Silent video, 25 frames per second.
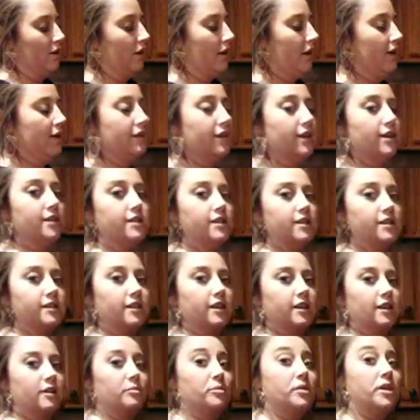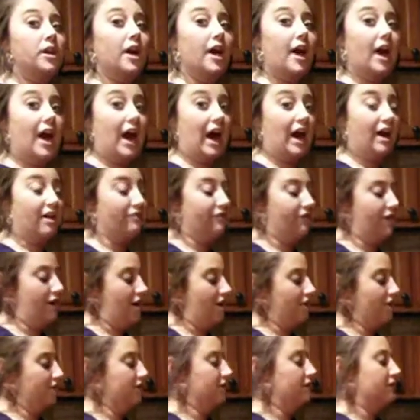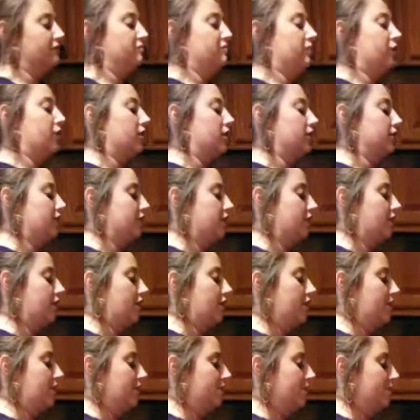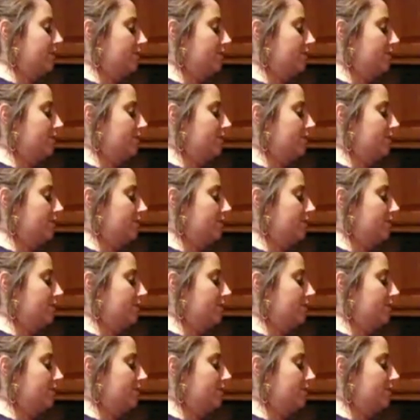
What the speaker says: And this is going to be a 1/2 ounce of bar syrup.